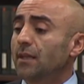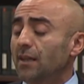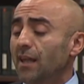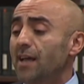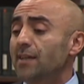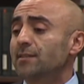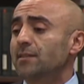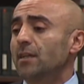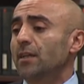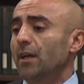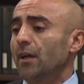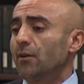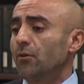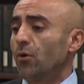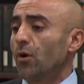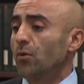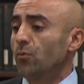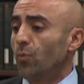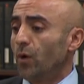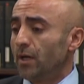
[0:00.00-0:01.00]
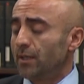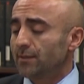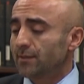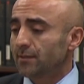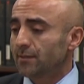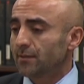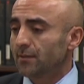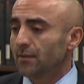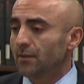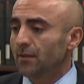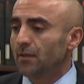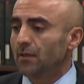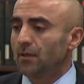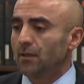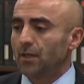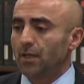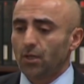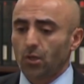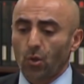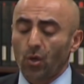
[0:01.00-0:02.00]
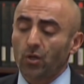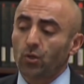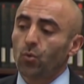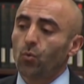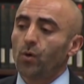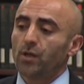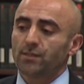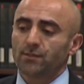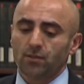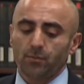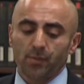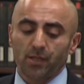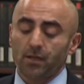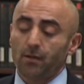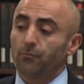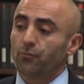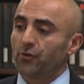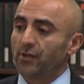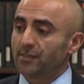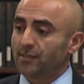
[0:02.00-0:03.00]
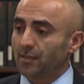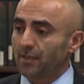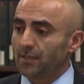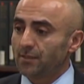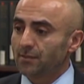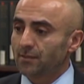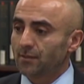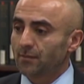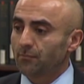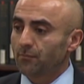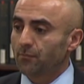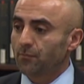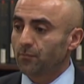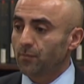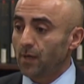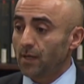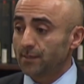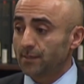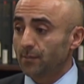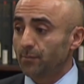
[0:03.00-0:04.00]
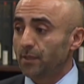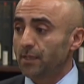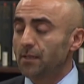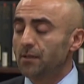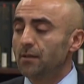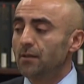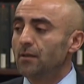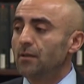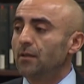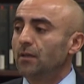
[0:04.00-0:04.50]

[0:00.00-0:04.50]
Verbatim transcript: The last thing Erdogan wants, Erdogan who wants to become president, possibly,